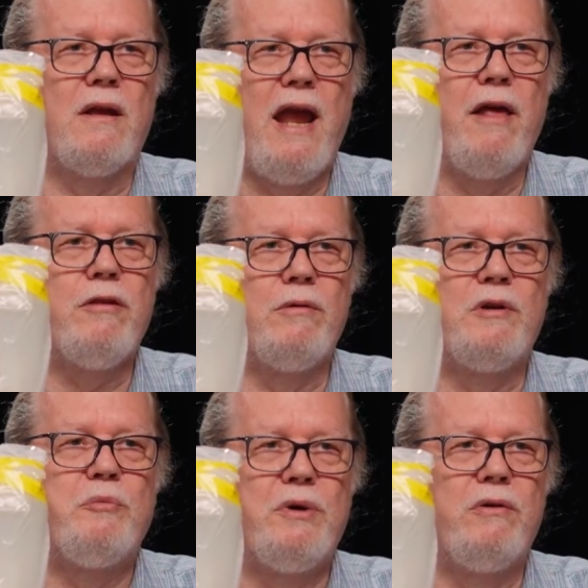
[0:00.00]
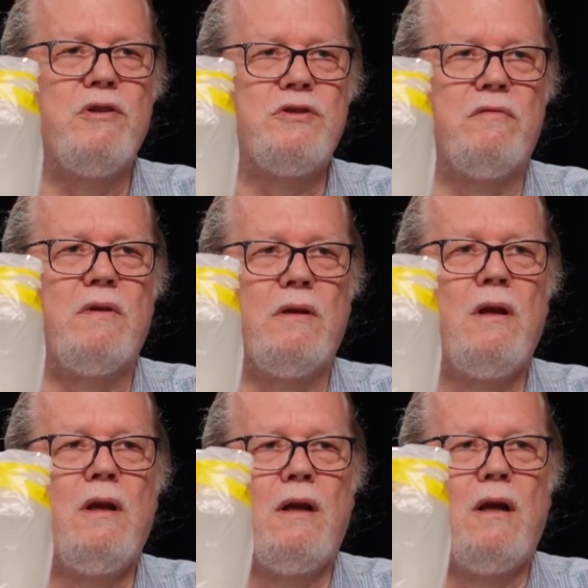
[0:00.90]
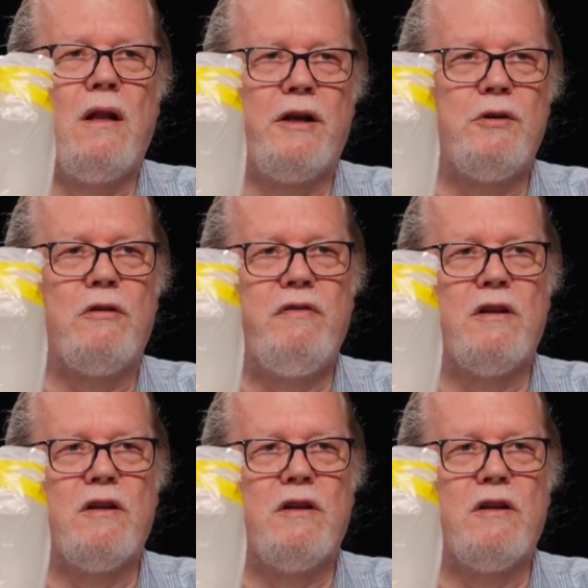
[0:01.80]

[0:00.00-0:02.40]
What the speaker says: the cathode components of the electric